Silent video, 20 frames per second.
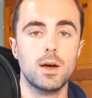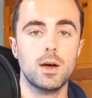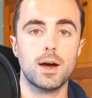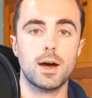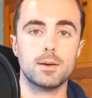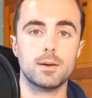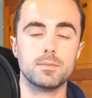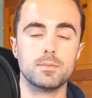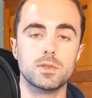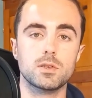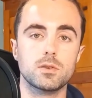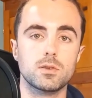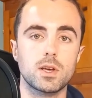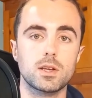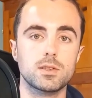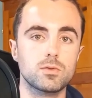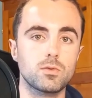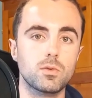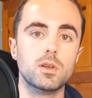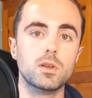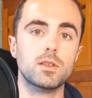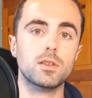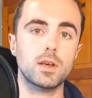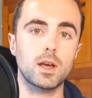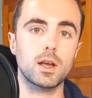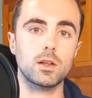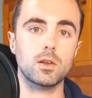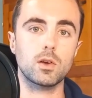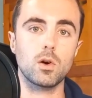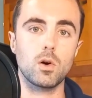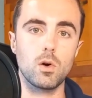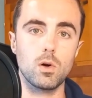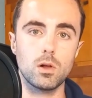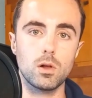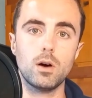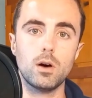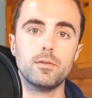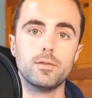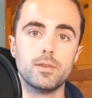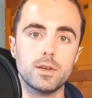So that's really the end goal
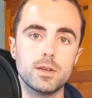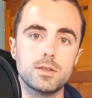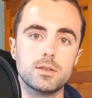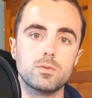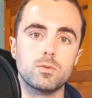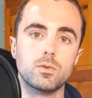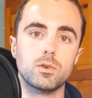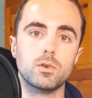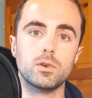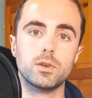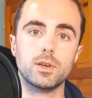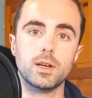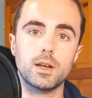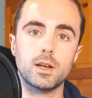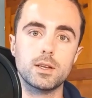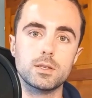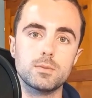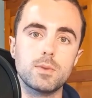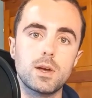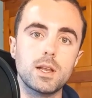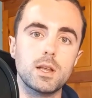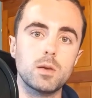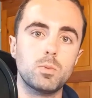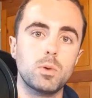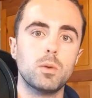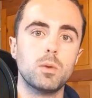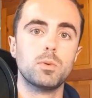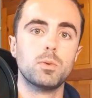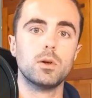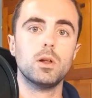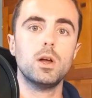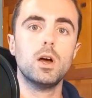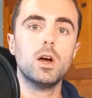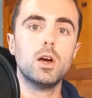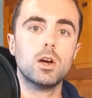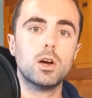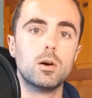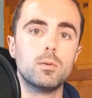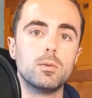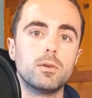of this. We're going to get as many people
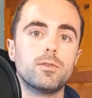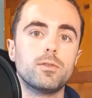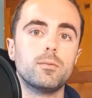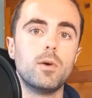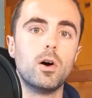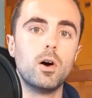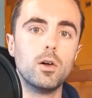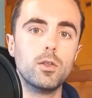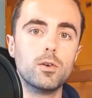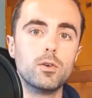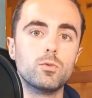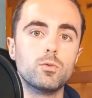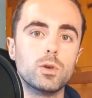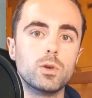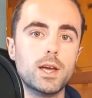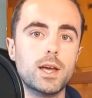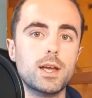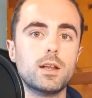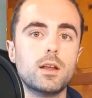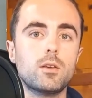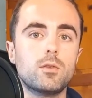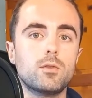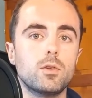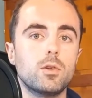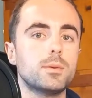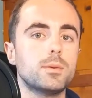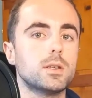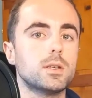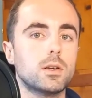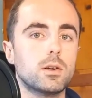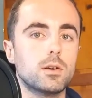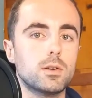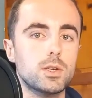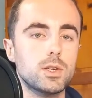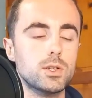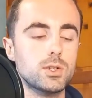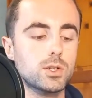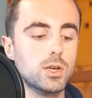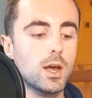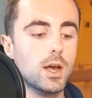coming from other related groups in our
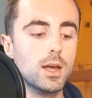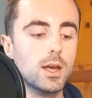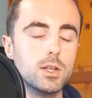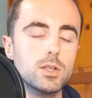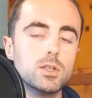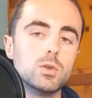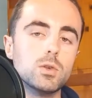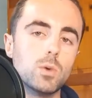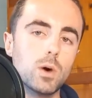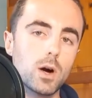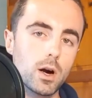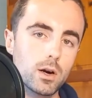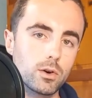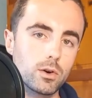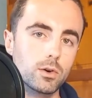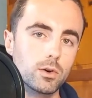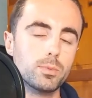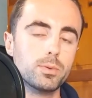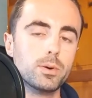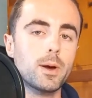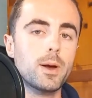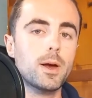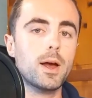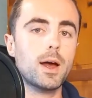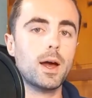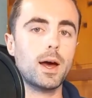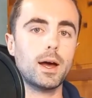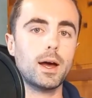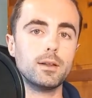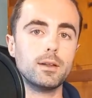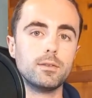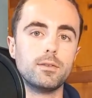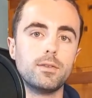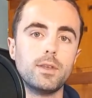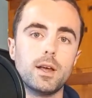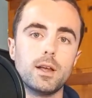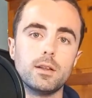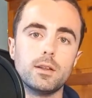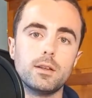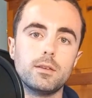niche into our group, and
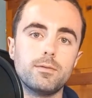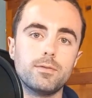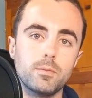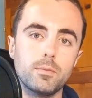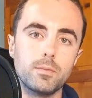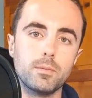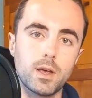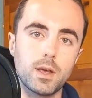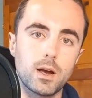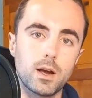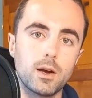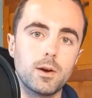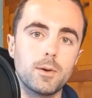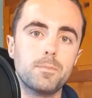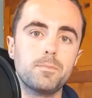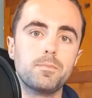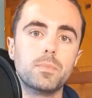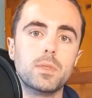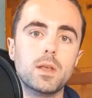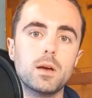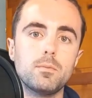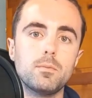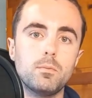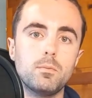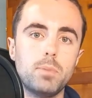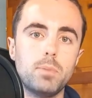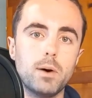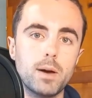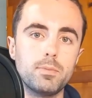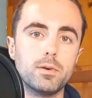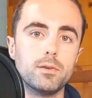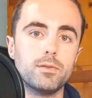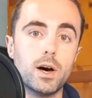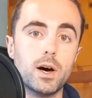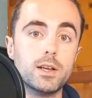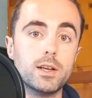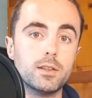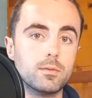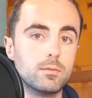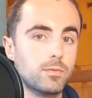then from there, by
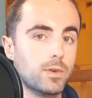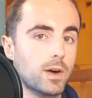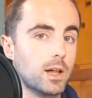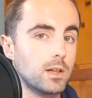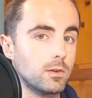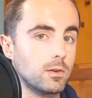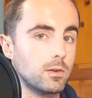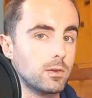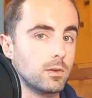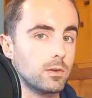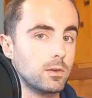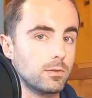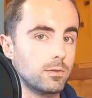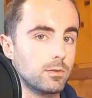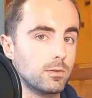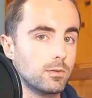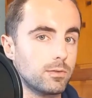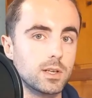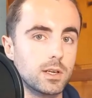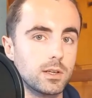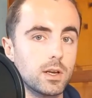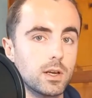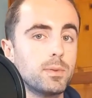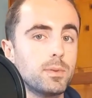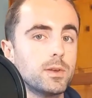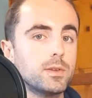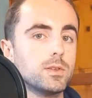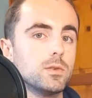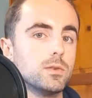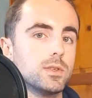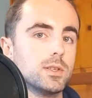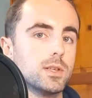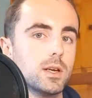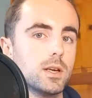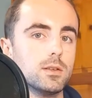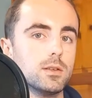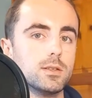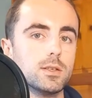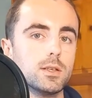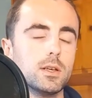providing them value first and not being too
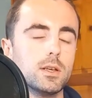salesy,